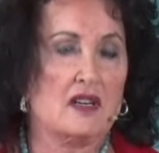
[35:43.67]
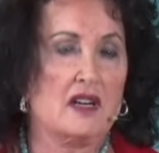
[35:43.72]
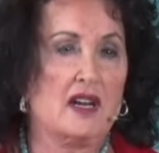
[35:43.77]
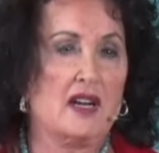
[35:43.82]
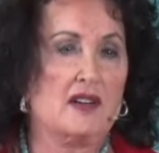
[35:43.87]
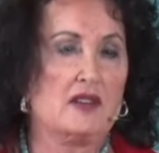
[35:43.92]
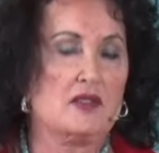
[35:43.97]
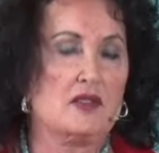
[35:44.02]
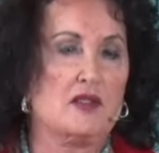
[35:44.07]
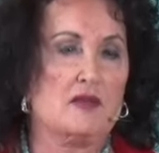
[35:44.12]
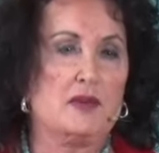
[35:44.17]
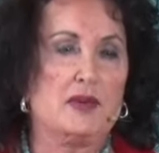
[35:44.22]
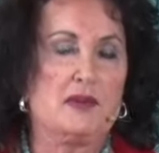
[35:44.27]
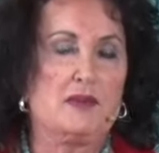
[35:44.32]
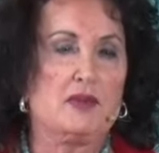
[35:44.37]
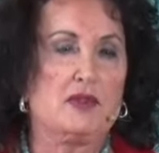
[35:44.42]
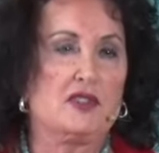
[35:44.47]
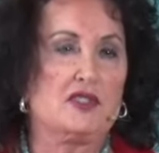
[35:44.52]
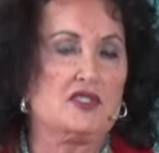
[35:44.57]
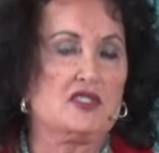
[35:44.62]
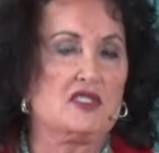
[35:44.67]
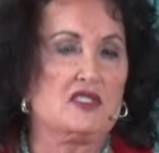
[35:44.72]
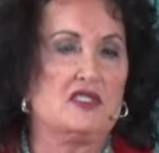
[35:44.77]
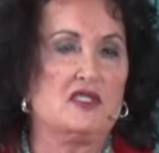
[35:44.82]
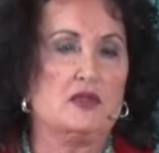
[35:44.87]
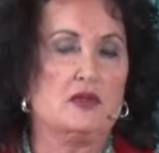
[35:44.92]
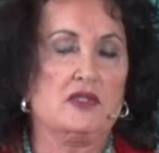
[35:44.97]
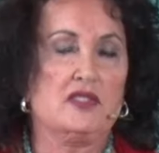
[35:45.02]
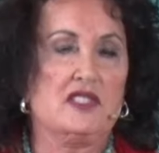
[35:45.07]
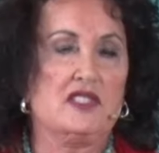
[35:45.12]
I don't know if people are just
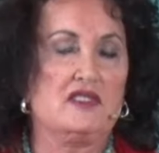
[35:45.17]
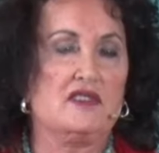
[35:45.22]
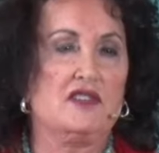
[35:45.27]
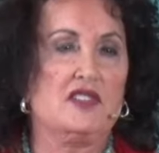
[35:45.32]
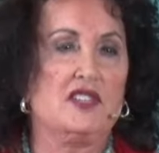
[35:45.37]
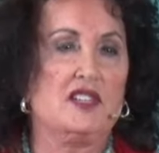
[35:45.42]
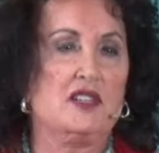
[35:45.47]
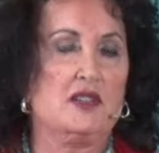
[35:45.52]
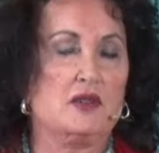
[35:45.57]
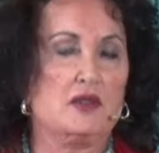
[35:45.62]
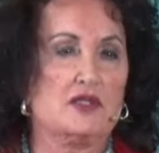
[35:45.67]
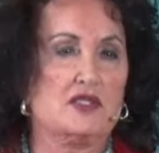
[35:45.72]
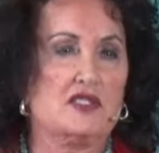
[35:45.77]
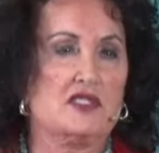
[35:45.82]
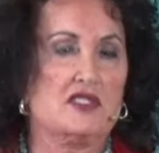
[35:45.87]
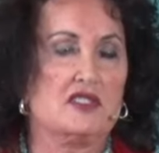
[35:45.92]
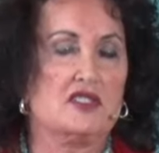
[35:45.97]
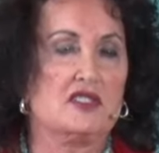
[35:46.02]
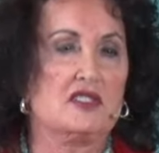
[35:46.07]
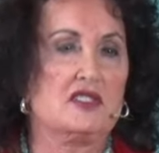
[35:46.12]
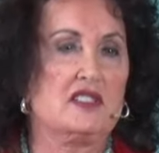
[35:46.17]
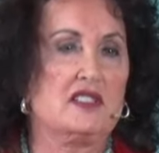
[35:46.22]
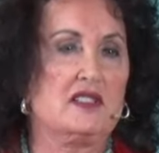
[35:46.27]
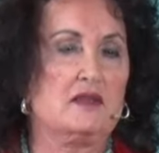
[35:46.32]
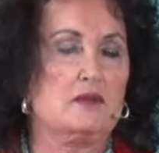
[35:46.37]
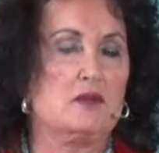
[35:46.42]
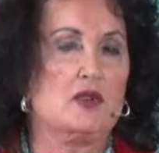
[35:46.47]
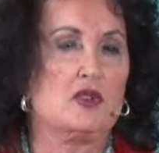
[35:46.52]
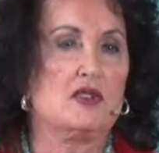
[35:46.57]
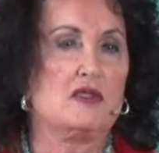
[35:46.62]
doing these videos to just
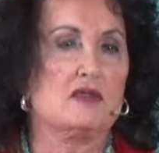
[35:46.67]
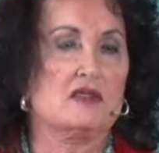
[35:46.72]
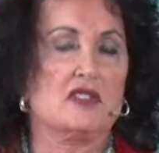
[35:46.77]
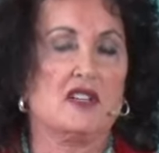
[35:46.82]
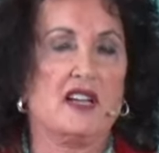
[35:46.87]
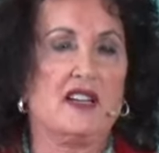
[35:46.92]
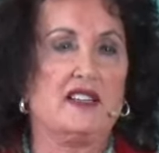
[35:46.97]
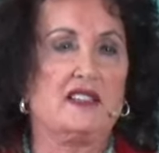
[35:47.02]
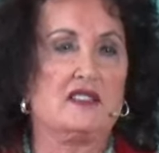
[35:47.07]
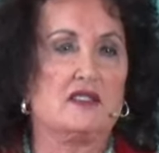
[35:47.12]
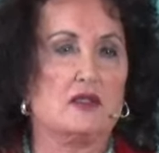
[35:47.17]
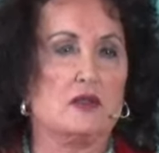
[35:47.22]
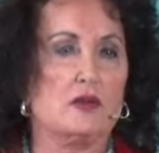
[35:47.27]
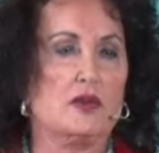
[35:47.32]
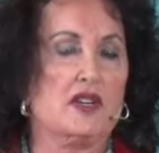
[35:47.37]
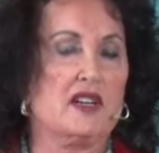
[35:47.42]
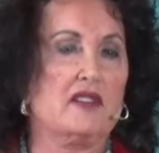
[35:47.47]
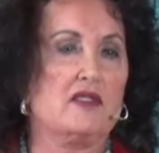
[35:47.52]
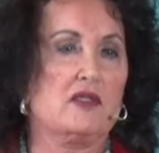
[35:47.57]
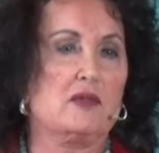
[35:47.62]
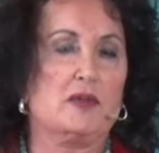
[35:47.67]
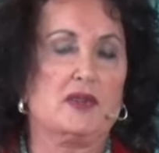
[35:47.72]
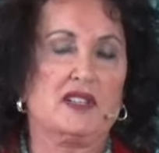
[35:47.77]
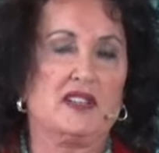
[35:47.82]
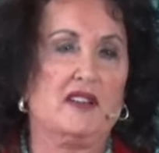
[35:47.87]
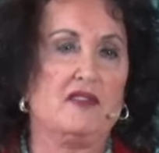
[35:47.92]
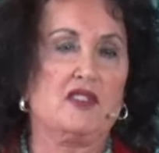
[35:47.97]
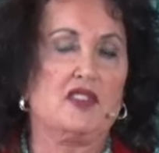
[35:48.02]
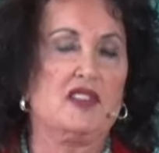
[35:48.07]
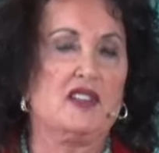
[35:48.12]
get more likes or whatever, but
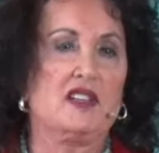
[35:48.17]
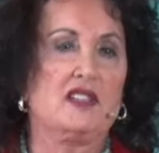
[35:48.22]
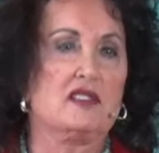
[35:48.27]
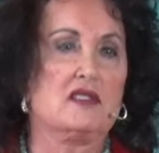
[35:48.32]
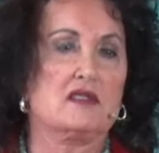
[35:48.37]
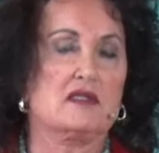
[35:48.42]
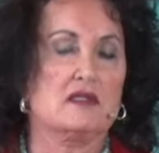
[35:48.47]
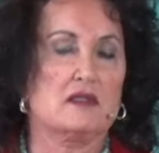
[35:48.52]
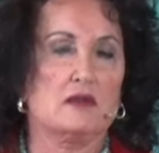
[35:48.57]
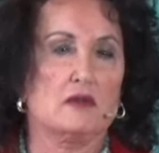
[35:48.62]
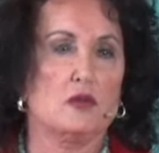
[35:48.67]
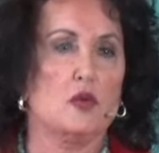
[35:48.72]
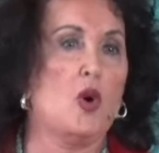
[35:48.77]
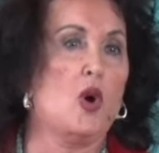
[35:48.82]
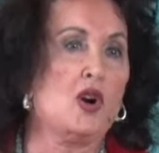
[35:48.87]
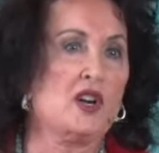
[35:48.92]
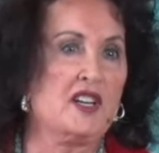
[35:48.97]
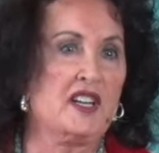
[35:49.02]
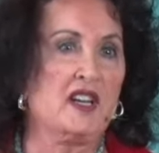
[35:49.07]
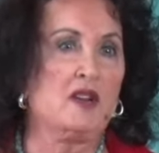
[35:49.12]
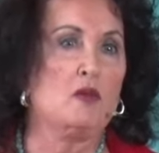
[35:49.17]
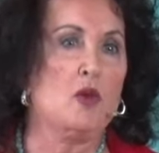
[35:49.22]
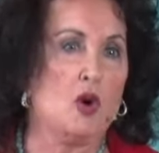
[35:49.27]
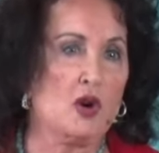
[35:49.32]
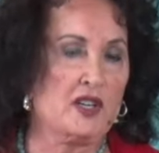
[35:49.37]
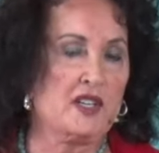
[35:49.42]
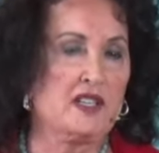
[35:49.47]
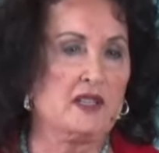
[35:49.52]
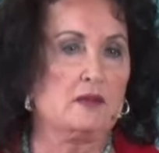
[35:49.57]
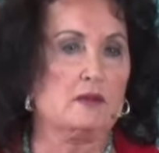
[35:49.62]
everything is warning,
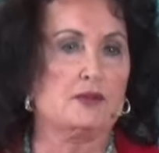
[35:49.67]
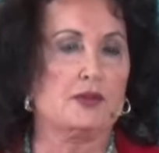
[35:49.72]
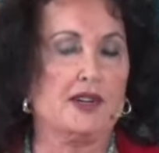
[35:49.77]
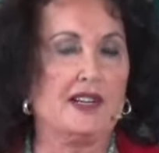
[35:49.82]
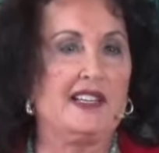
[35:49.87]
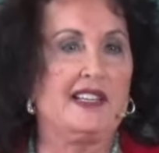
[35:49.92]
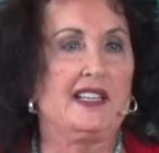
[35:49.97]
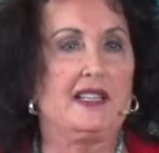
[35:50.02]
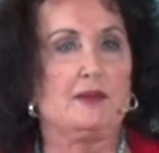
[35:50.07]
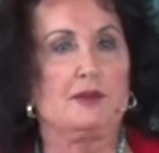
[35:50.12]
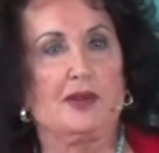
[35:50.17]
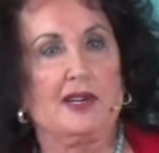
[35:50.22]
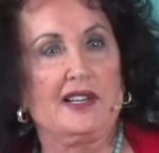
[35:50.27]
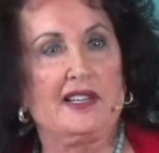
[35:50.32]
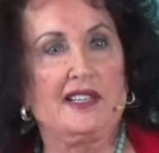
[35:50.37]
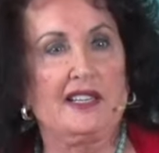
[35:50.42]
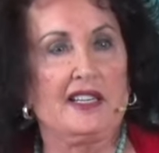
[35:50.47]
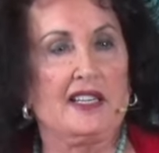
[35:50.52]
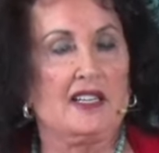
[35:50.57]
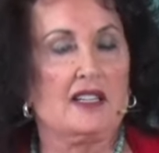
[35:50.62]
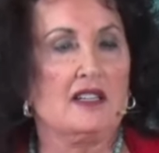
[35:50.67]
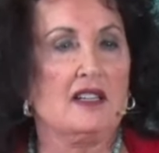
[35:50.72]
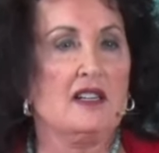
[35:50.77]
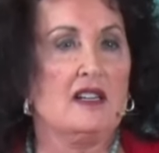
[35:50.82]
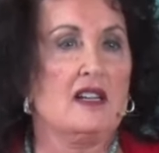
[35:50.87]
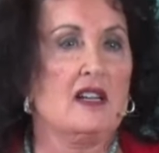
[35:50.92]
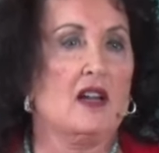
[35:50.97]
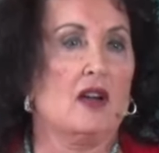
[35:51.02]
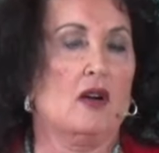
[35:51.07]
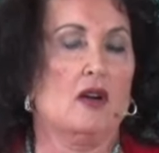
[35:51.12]
warning, breaking, breaking.
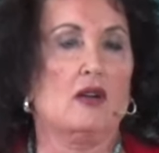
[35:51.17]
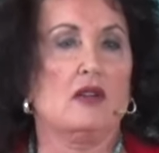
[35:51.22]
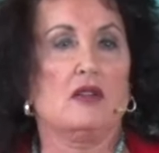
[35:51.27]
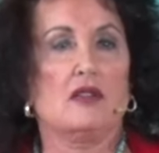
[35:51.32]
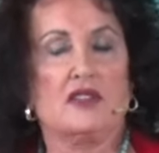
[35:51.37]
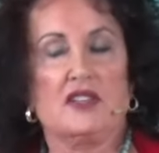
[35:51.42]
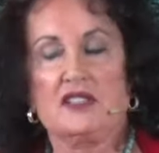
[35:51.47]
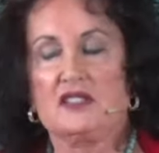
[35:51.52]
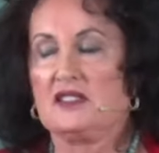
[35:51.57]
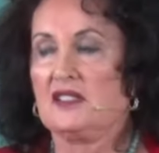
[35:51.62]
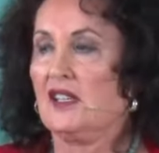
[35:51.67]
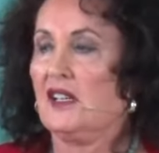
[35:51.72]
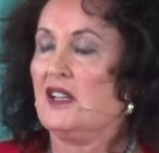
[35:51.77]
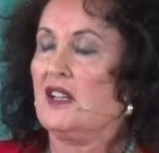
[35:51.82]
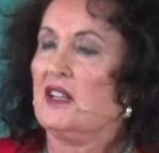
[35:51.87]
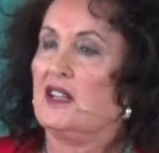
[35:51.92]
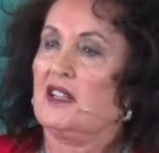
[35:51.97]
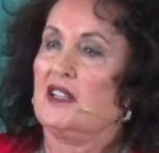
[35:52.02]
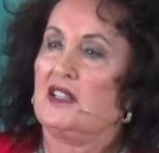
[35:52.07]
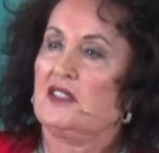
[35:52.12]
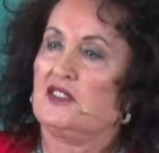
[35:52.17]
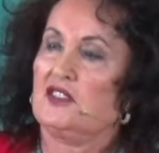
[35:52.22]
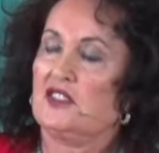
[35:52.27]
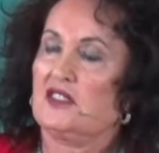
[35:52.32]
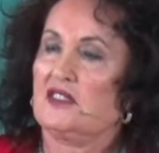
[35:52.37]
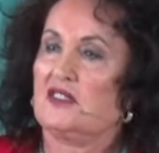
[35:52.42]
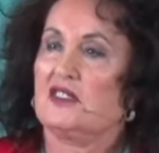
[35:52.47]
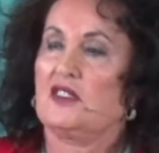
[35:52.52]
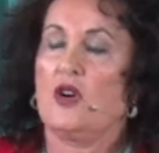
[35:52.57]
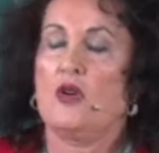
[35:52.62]
Oh, this, it's
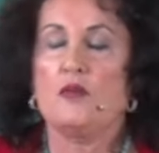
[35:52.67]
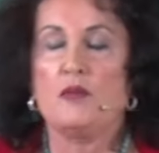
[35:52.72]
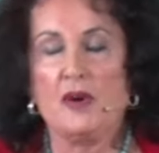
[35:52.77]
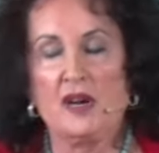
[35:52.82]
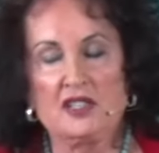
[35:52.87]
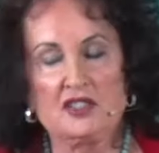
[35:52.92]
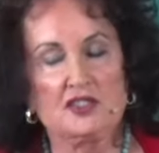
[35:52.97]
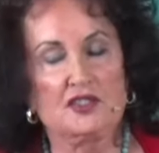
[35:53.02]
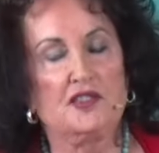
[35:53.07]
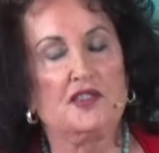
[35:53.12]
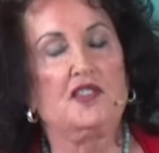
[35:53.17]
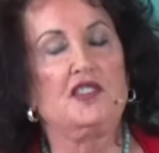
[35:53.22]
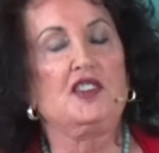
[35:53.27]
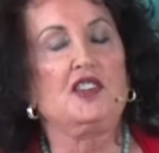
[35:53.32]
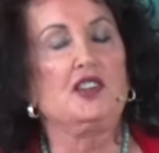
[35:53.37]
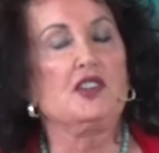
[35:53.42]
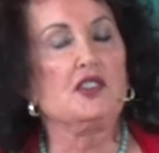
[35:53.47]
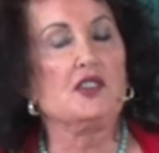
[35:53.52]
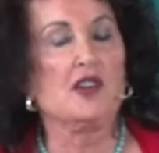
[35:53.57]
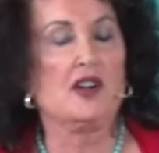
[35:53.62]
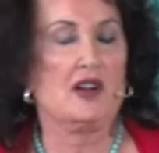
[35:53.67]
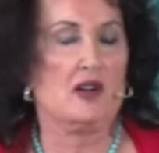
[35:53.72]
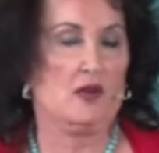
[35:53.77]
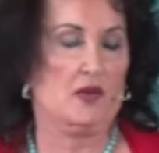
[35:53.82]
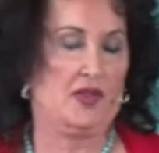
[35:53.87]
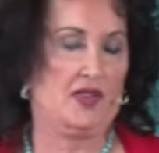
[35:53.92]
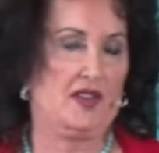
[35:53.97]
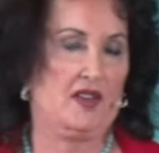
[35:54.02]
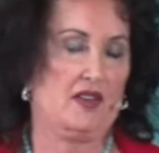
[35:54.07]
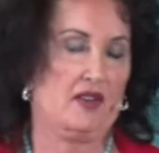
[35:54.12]
just so much fear
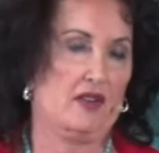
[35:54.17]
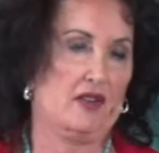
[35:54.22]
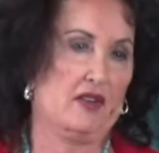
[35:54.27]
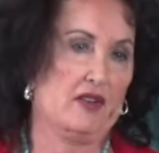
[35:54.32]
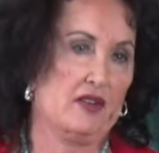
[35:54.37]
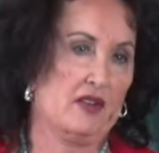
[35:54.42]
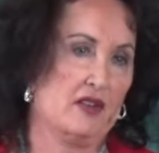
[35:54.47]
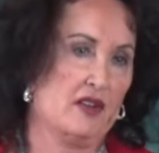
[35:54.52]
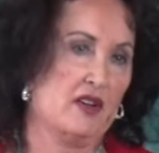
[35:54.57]
out there.